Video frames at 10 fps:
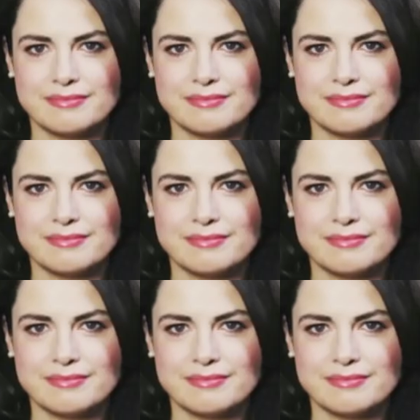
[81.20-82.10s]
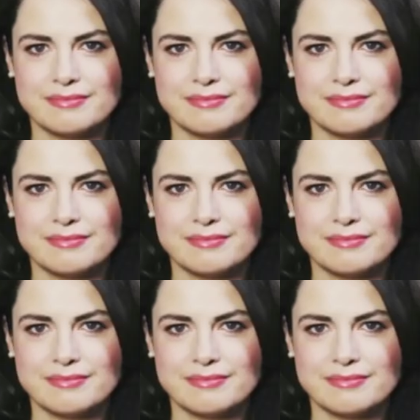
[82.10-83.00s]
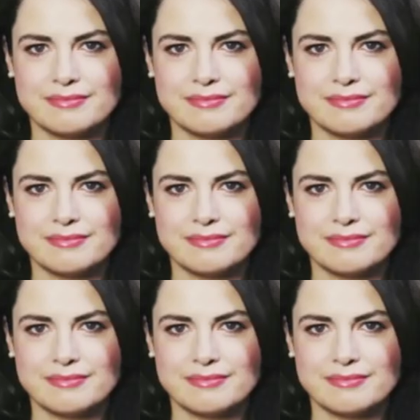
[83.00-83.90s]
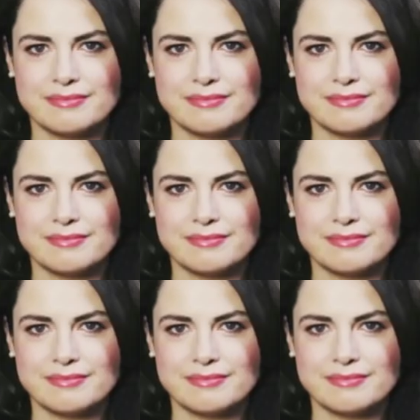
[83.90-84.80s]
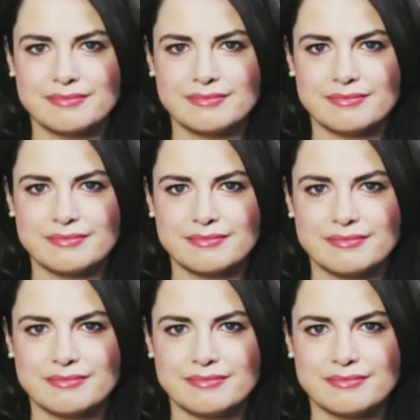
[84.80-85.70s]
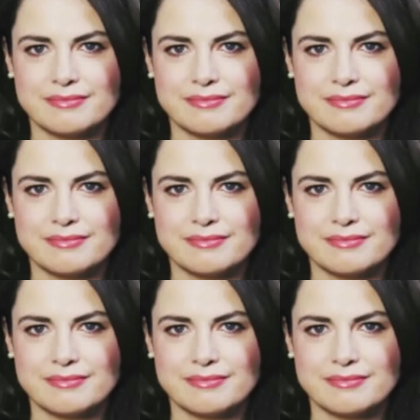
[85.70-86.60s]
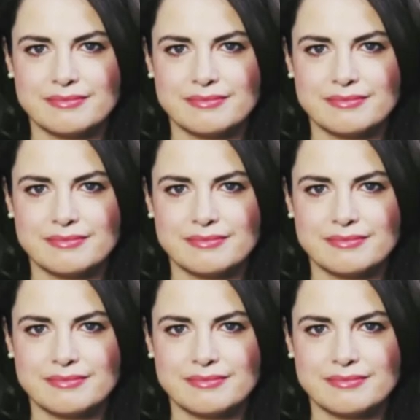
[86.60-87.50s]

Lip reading: No words are spoken by the person on screen.